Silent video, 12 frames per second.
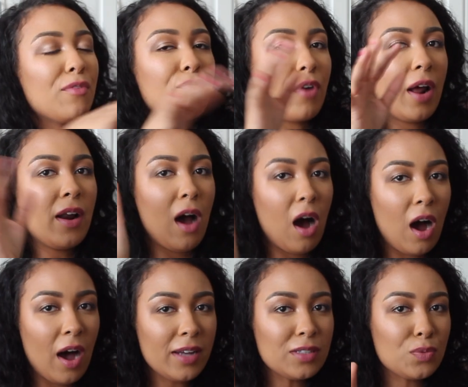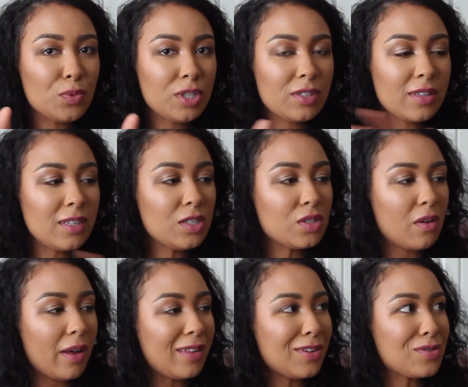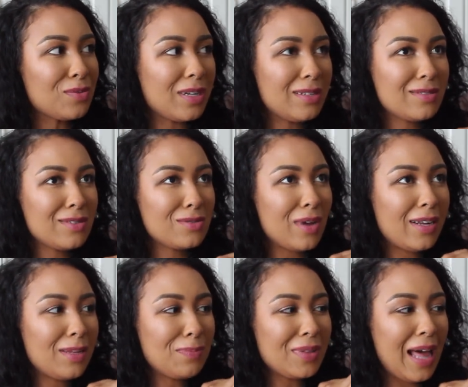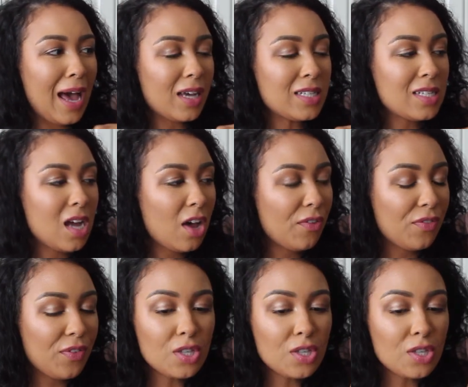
I run hot weirdly, so I like sweat easily, so I need black stuff.